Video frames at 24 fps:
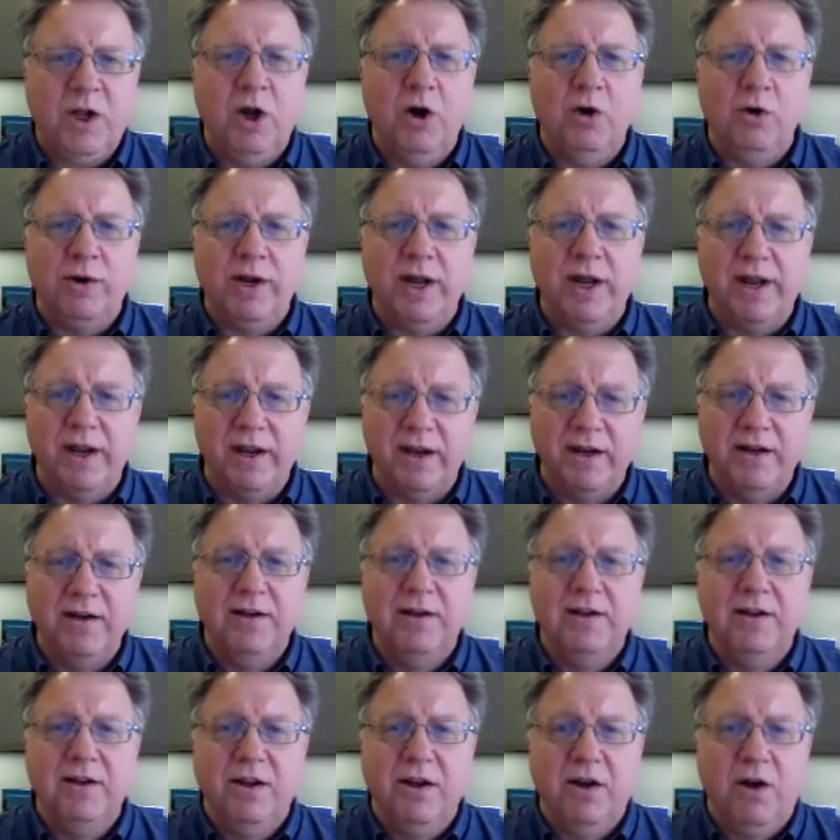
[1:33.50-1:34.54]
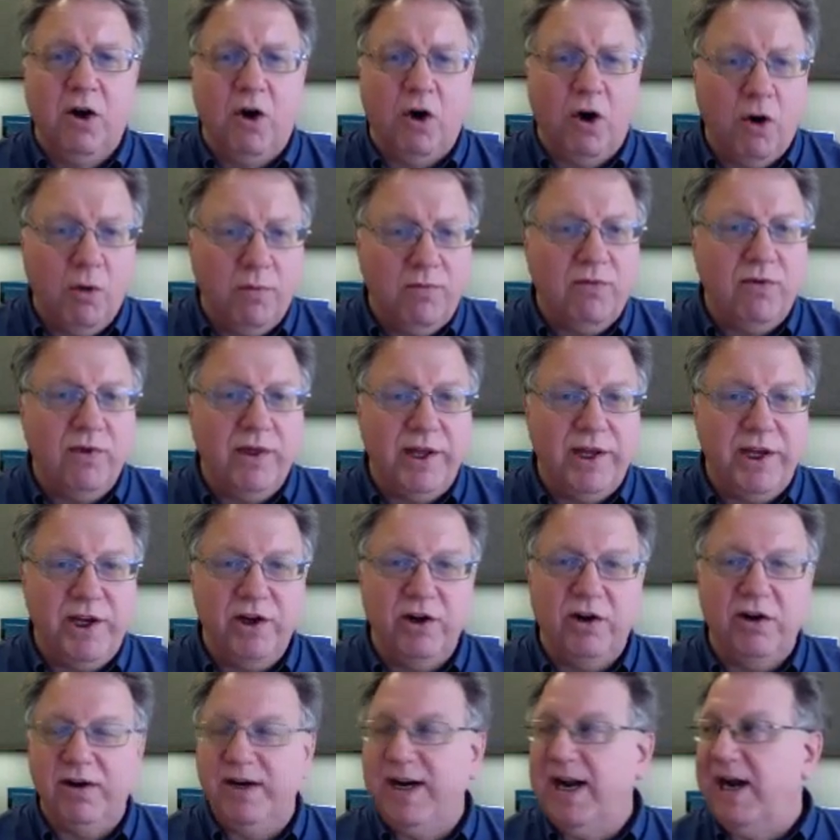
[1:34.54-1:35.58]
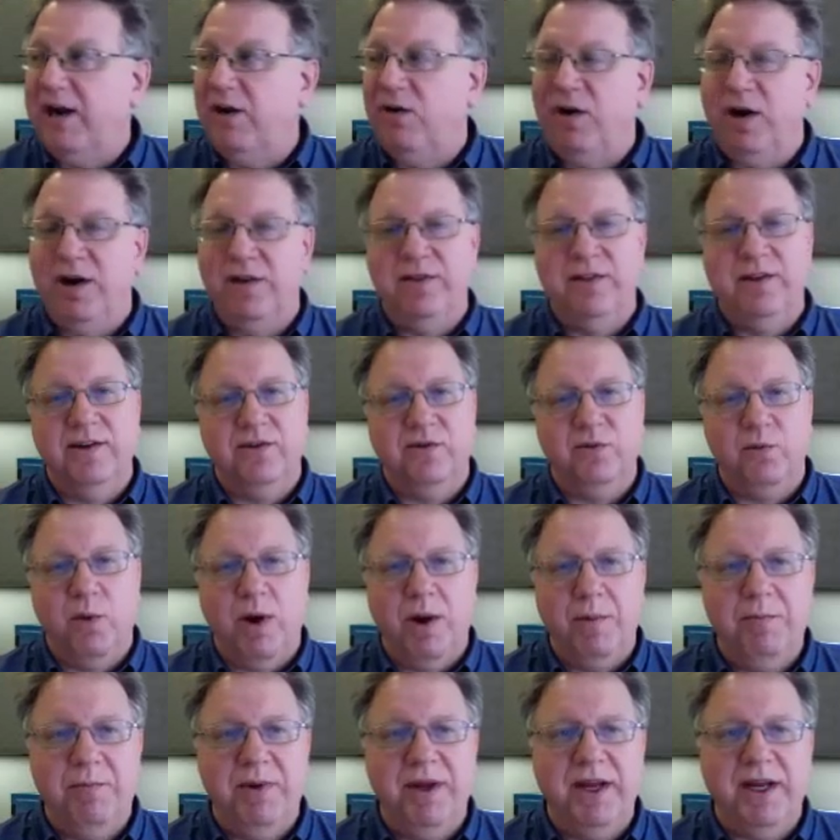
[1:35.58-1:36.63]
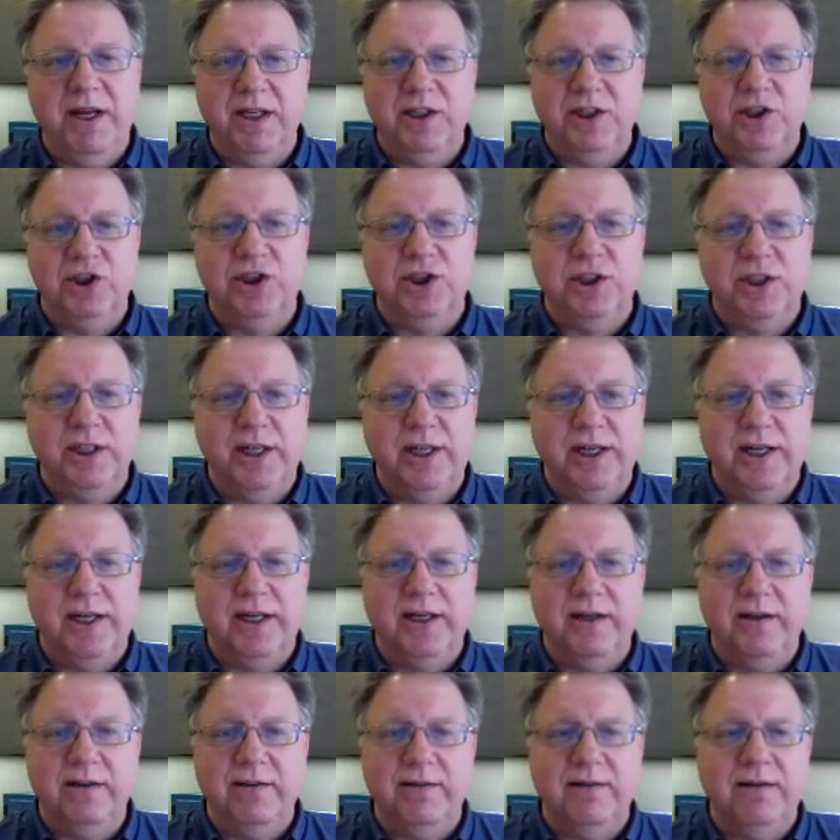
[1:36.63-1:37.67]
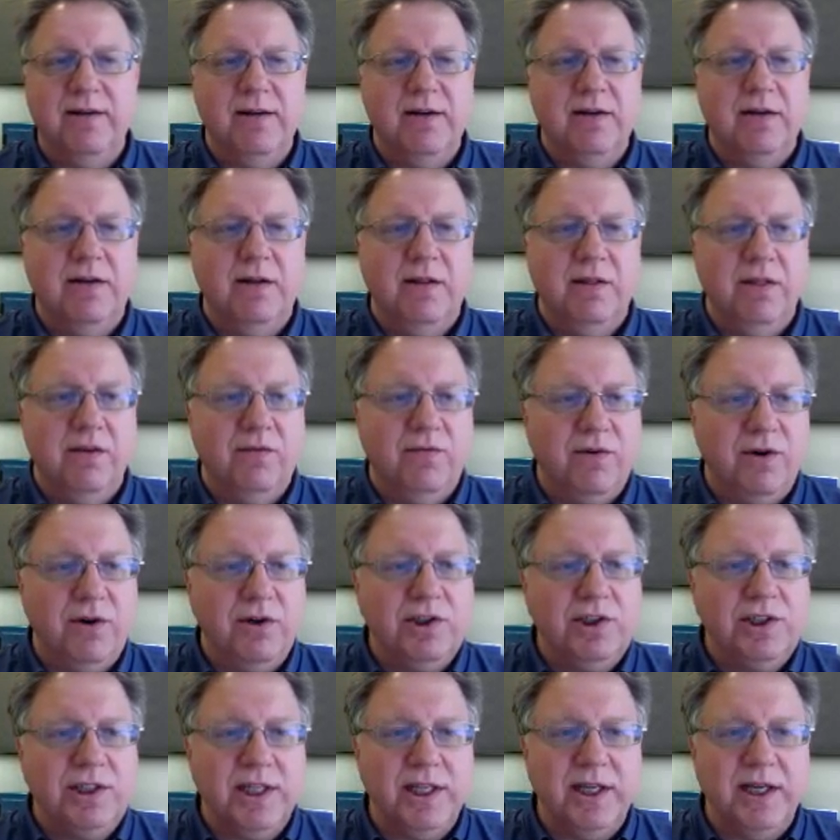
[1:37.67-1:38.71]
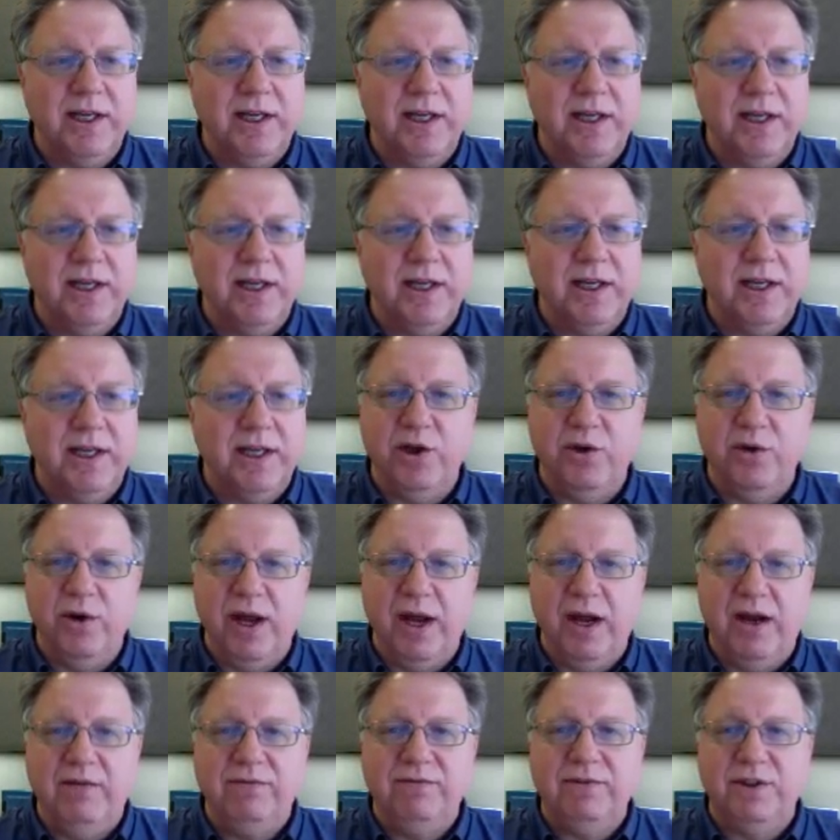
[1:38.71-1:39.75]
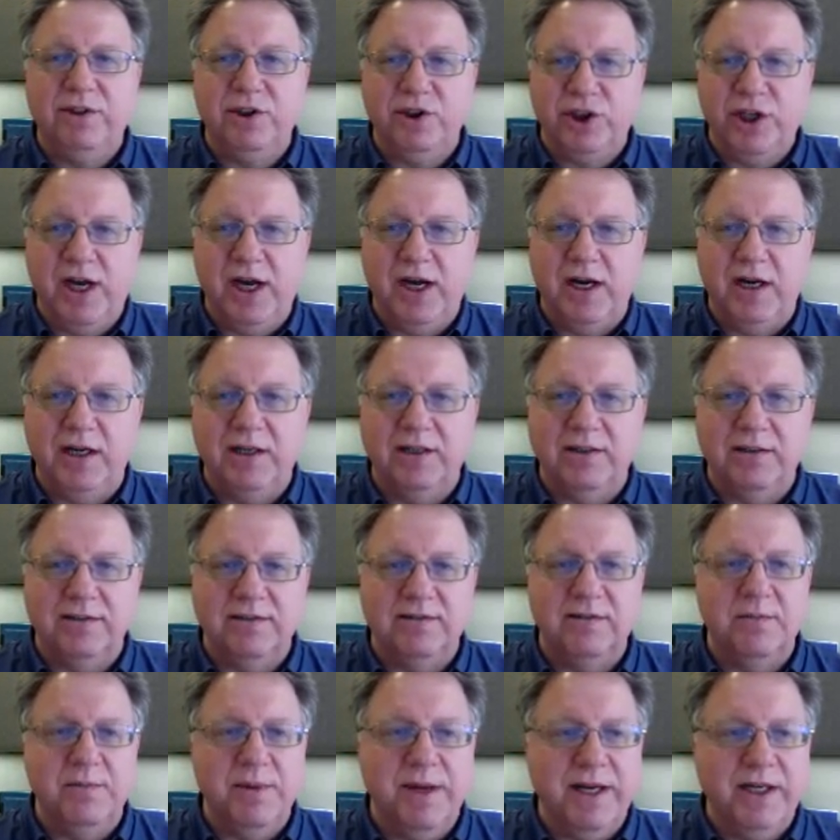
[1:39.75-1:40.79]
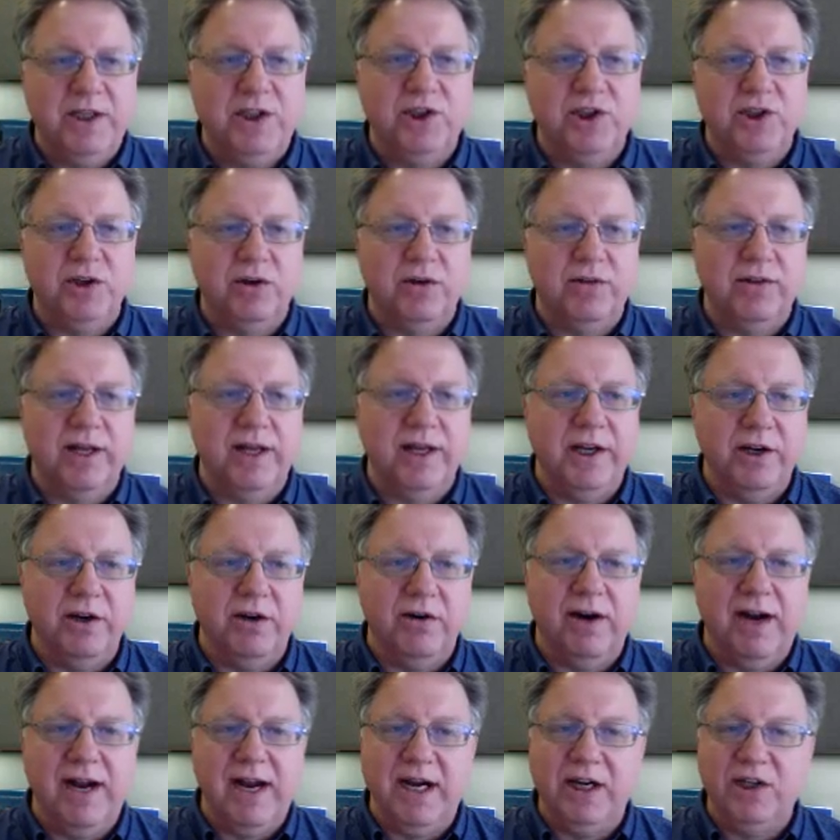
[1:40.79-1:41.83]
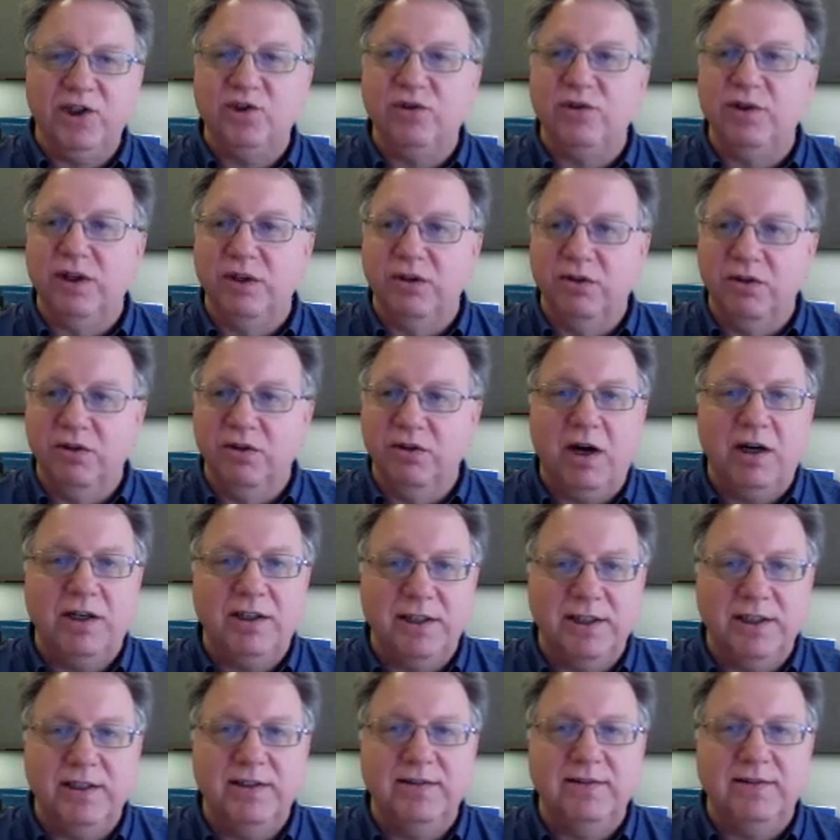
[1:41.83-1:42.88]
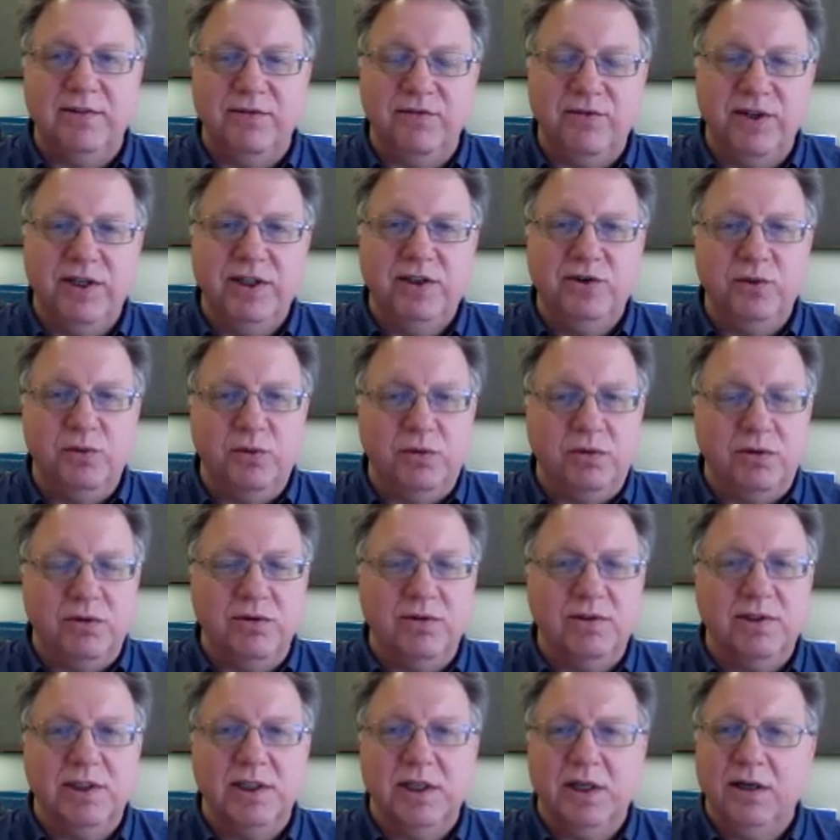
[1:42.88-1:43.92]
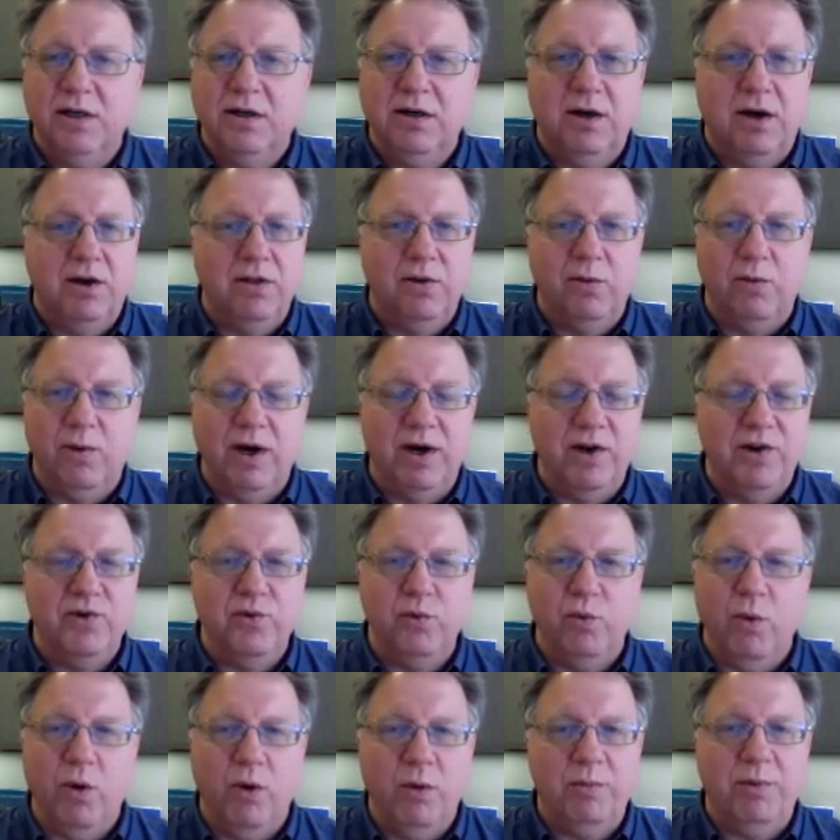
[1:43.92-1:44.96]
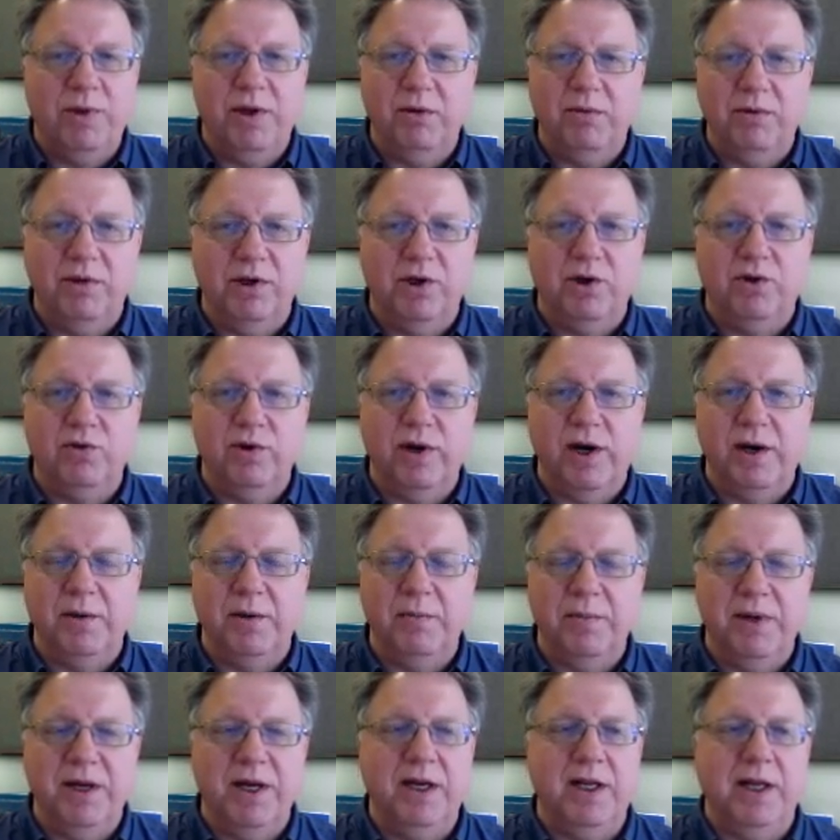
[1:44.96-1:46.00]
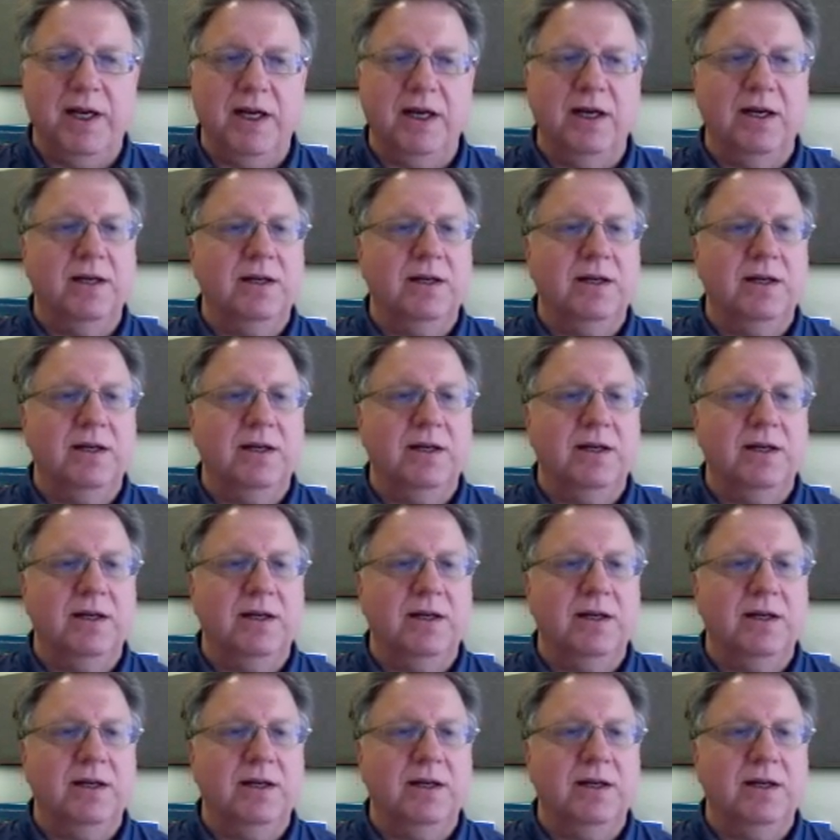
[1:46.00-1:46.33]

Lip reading: Okay, hopefully you're now on this web page, and the first thing that you have to check is to make sure that you're actually logged into Vtools. Otherwise you won't be able to create a meeting.